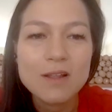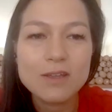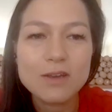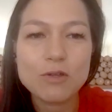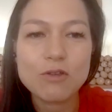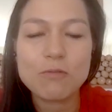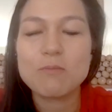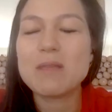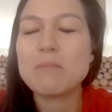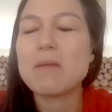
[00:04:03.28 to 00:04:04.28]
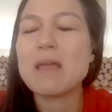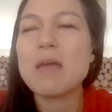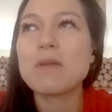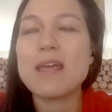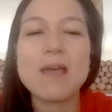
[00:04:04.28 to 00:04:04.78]
You know, you're
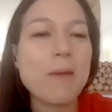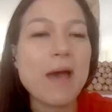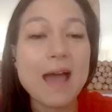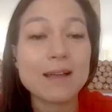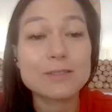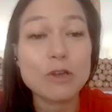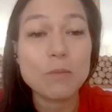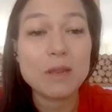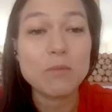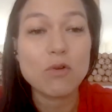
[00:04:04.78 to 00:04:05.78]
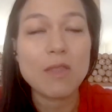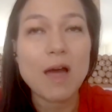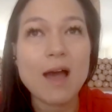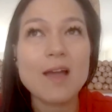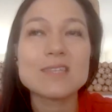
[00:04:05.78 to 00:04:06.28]
able to impact so many more
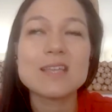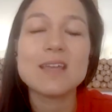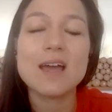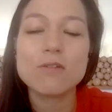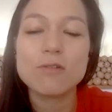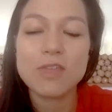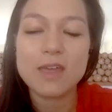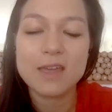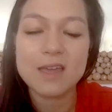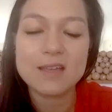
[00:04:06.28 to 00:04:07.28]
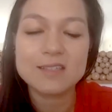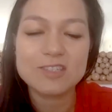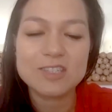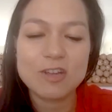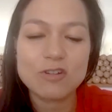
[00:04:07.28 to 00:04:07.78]
lives. And the other thing is,
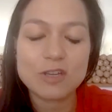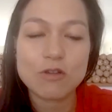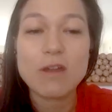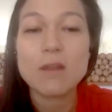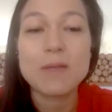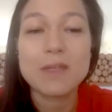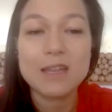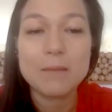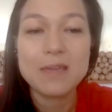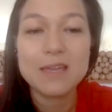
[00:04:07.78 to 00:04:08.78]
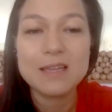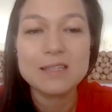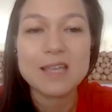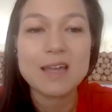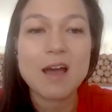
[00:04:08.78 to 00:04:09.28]
is there is a credibility
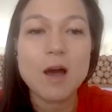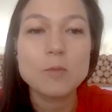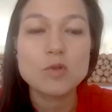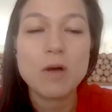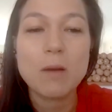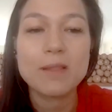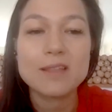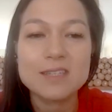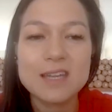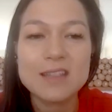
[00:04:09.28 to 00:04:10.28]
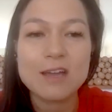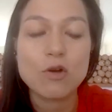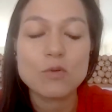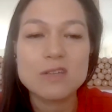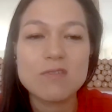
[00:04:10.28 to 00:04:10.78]
piece that comes with publicity that
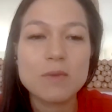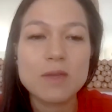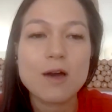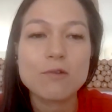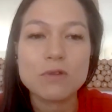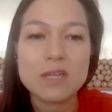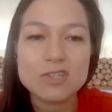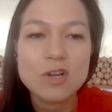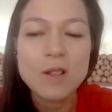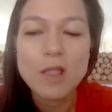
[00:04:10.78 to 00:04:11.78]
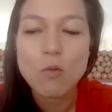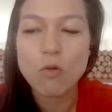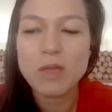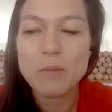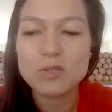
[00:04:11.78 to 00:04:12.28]
goes even beyond reach,
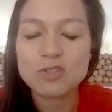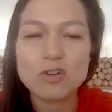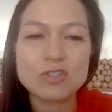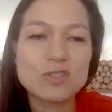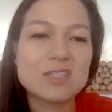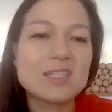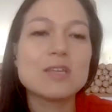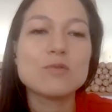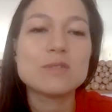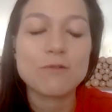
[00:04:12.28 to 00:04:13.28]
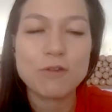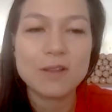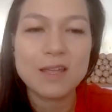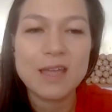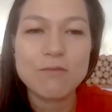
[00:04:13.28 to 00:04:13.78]
where people start to see you
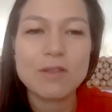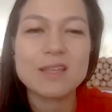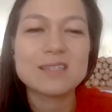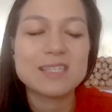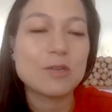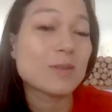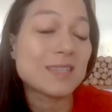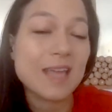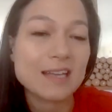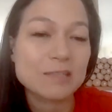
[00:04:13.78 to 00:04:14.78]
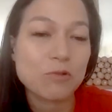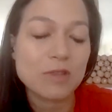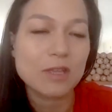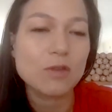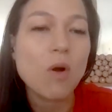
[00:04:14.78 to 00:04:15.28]
differently and really see you as the expert
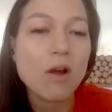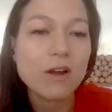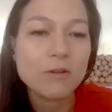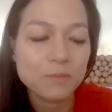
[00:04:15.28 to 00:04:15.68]
that you are.